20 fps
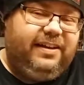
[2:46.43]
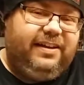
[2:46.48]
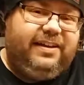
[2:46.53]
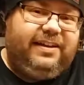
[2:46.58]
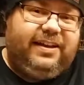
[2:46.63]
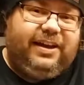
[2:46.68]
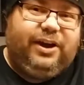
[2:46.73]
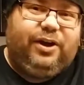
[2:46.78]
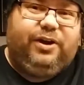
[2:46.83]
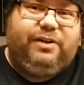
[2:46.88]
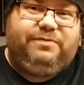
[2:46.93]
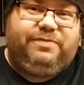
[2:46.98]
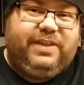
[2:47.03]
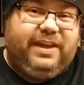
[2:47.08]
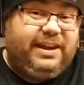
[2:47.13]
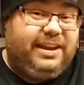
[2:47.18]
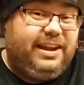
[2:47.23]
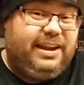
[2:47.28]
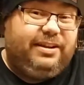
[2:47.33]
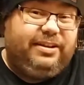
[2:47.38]
You know, if they
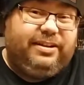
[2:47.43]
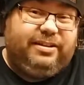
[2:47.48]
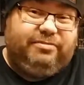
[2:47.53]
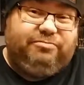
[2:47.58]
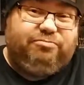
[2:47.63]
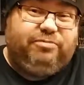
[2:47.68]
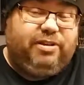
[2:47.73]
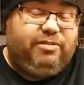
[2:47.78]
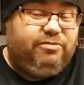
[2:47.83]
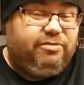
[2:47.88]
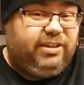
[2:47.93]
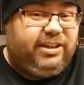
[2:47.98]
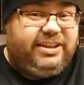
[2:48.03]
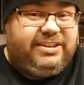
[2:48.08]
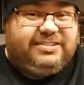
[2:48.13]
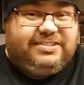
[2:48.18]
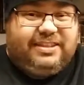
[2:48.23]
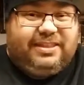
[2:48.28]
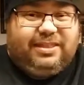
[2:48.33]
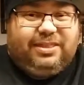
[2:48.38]
did a re-release
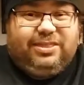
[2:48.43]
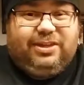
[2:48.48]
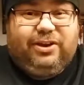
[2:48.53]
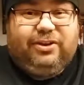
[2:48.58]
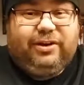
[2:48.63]
in the theater,